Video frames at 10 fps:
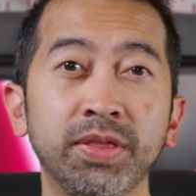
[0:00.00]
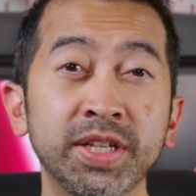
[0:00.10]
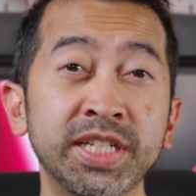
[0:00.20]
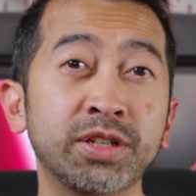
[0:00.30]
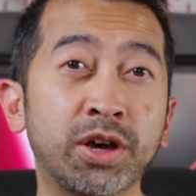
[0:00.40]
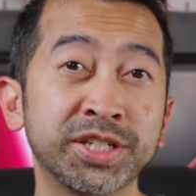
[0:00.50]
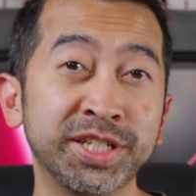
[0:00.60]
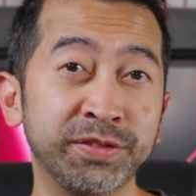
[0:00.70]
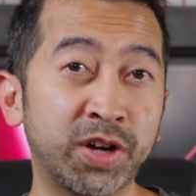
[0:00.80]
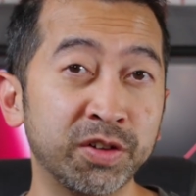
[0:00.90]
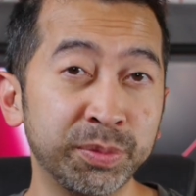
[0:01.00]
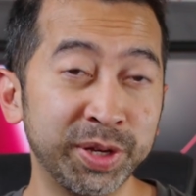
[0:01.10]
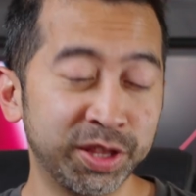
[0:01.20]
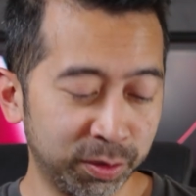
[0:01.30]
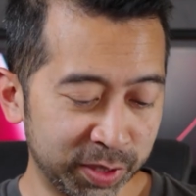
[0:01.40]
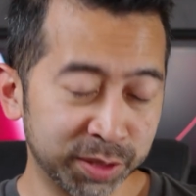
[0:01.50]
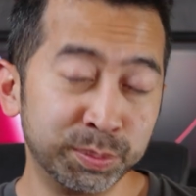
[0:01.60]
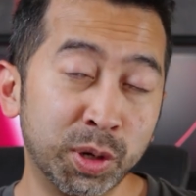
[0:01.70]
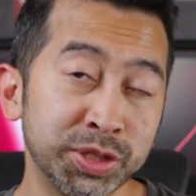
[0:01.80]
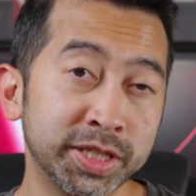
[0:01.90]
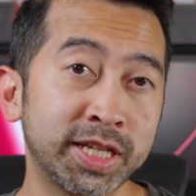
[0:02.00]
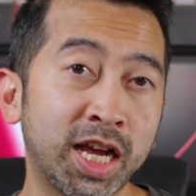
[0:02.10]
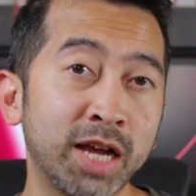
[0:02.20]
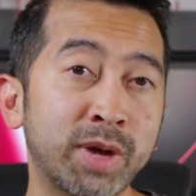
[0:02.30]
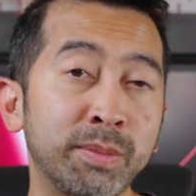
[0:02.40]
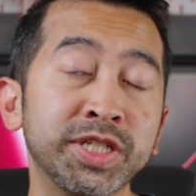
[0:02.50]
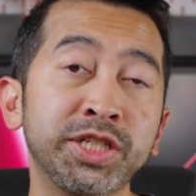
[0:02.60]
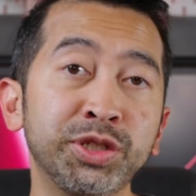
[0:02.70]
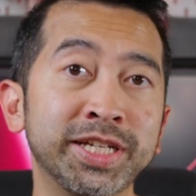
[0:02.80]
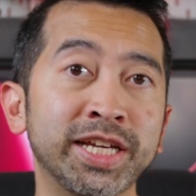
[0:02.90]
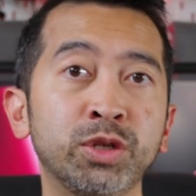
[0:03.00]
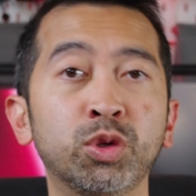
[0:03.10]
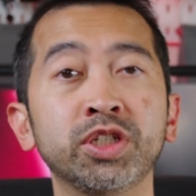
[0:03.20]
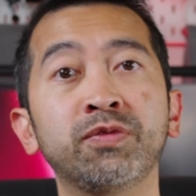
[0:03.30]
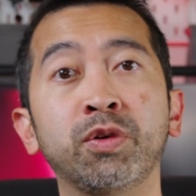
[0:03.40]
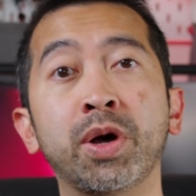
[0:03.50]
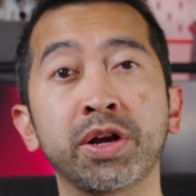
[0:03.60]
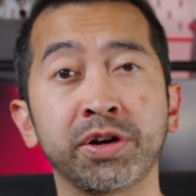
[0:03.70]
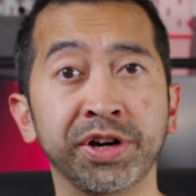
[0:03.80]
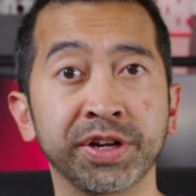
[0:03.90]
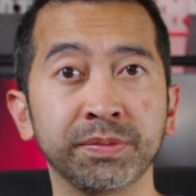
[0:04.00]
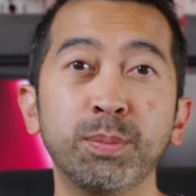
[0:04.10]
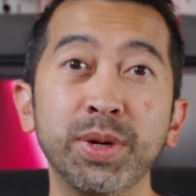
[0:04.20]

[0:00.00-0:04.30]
This is honestly fine for me though, because most of the time I'm just using it indoors for monitoring.